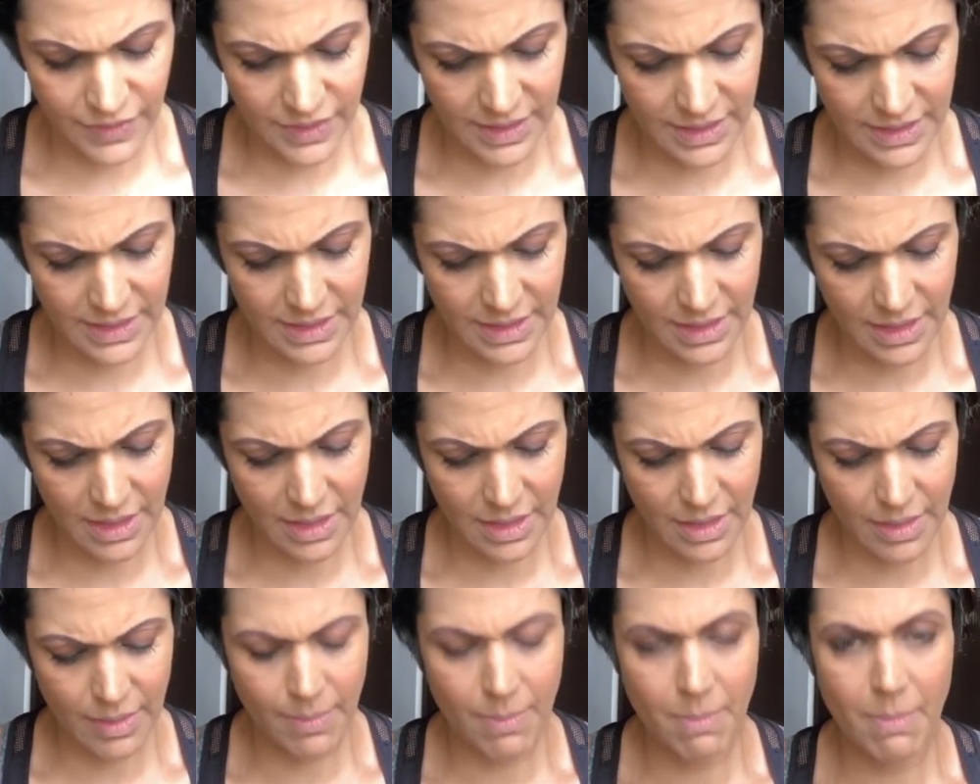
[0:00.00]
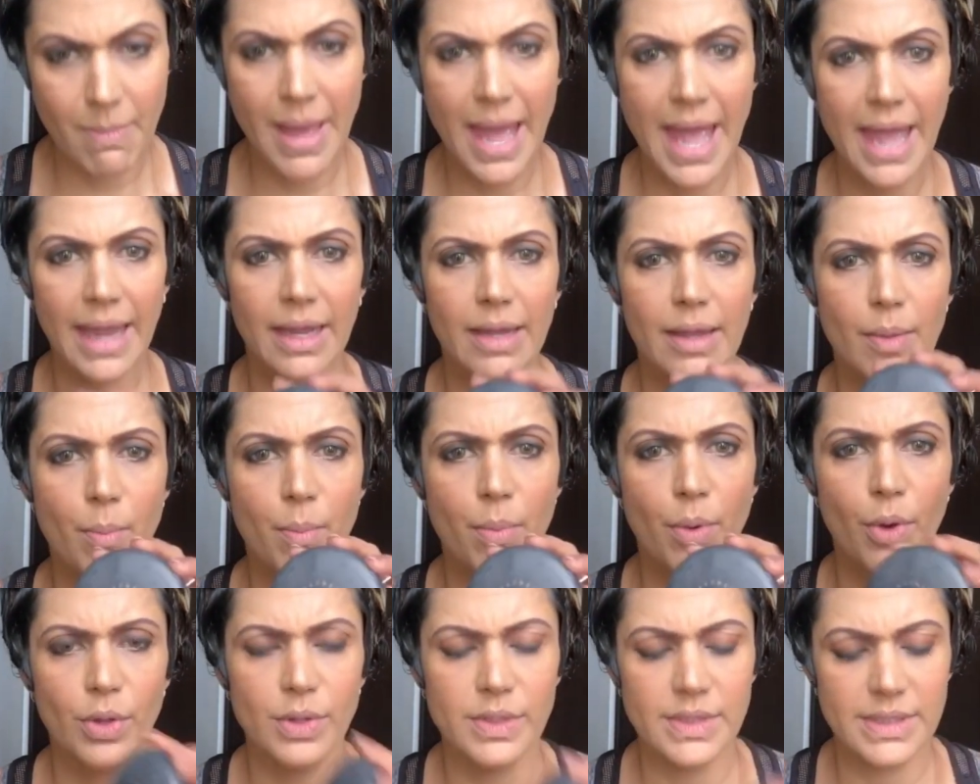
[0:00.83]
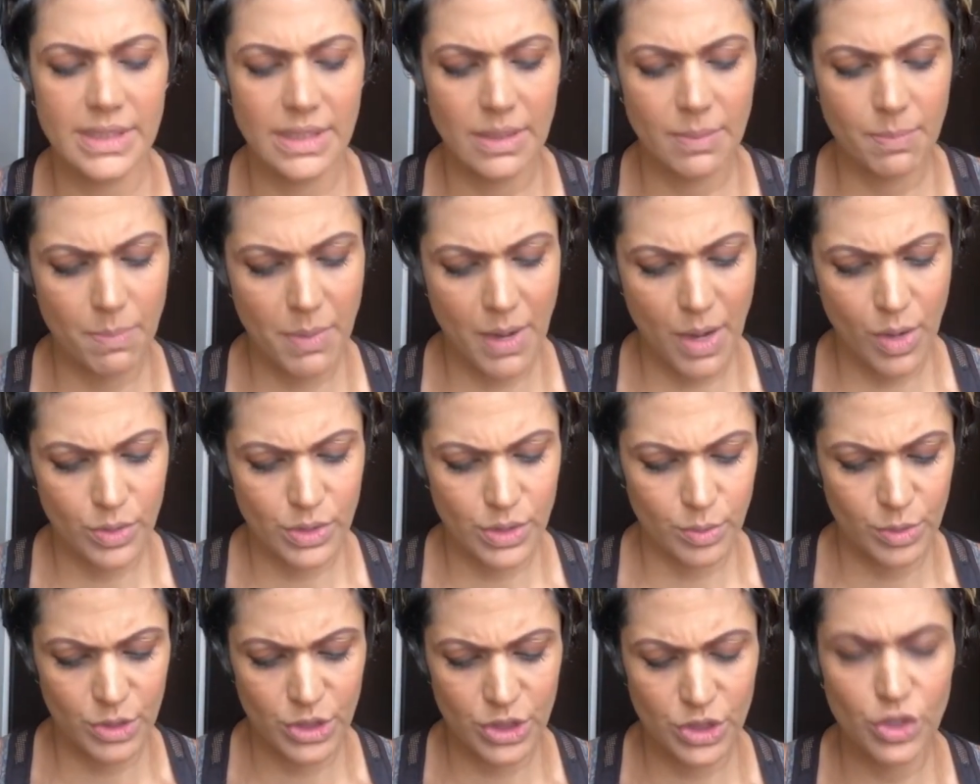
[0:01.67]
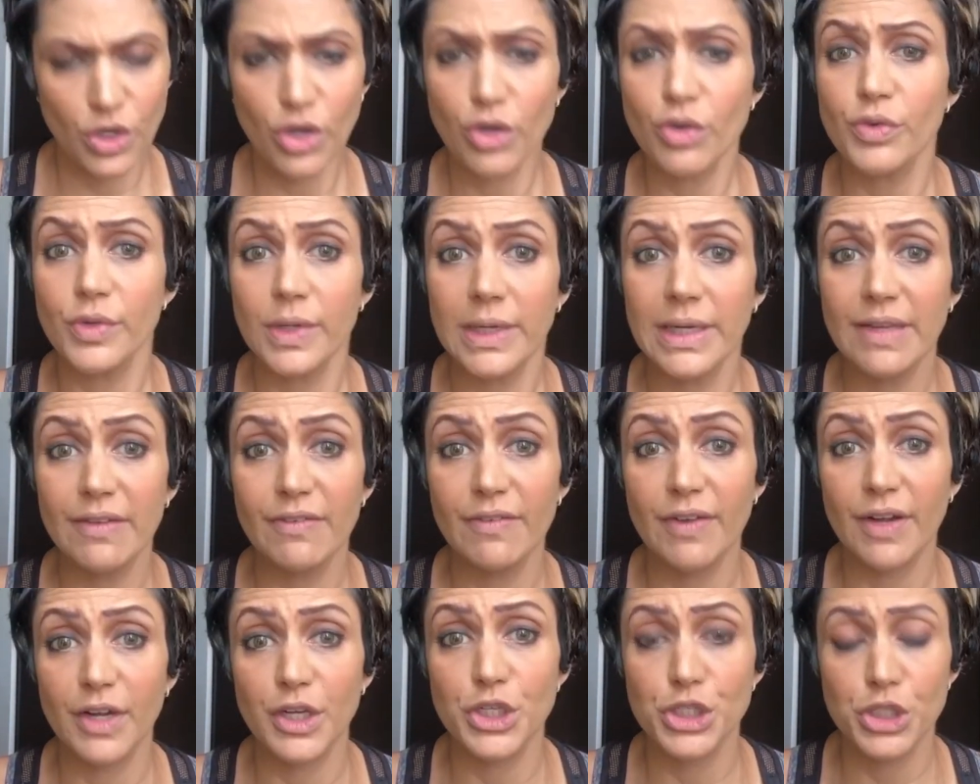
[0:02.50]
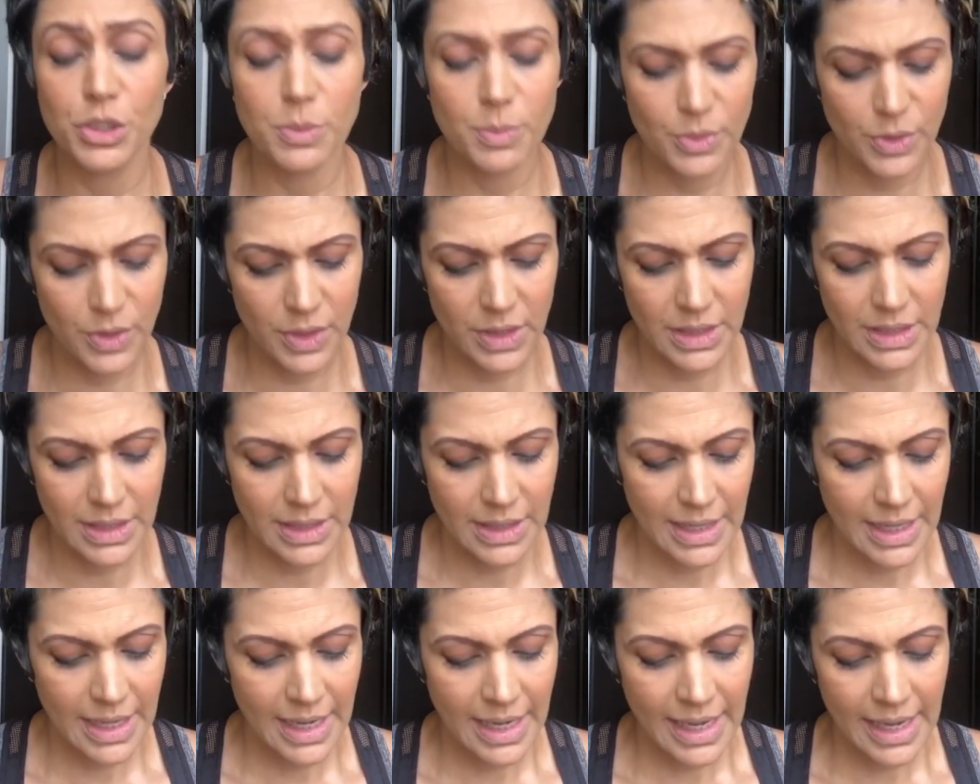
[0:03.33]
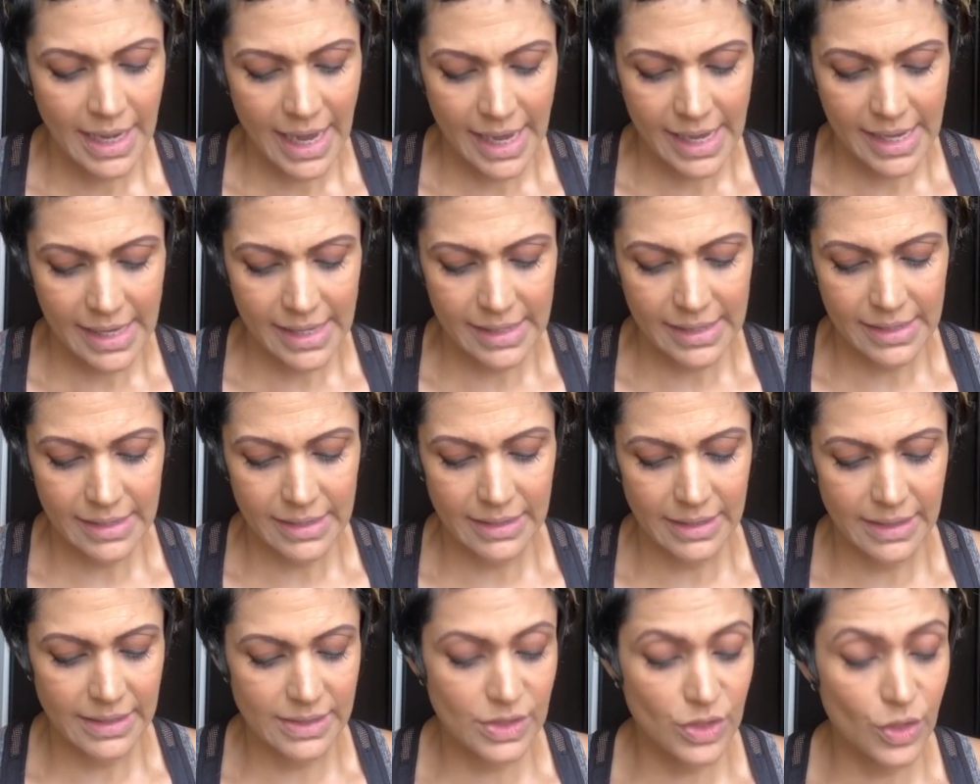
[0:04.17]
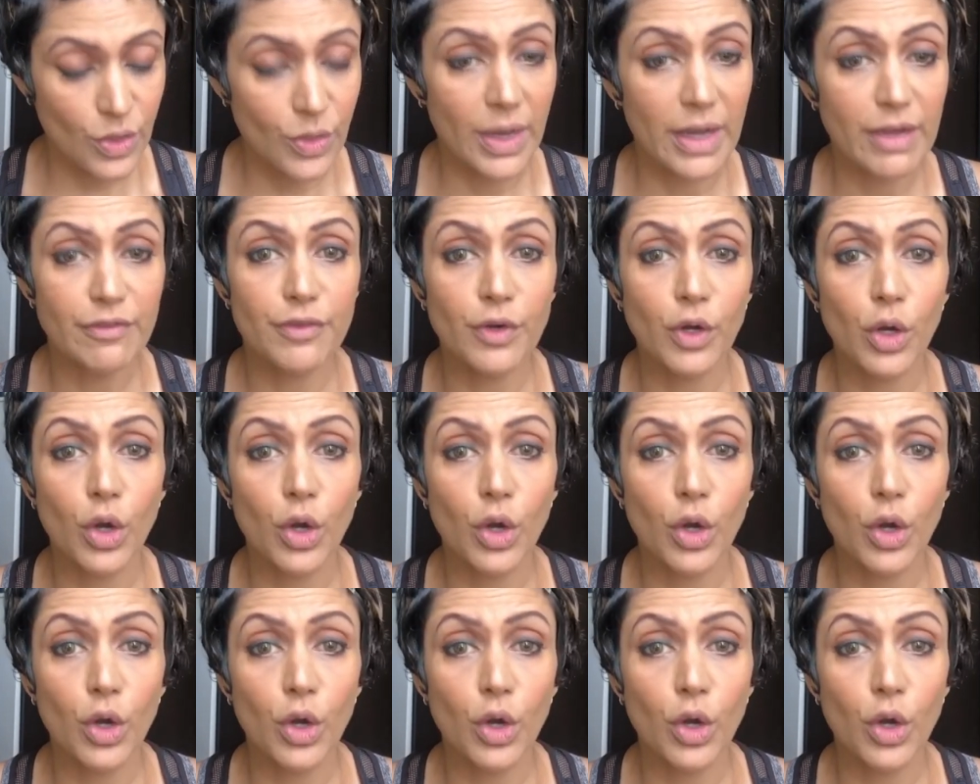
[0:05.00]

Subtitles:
this MAC bronzing powder, which is not really very shimmery. It's great for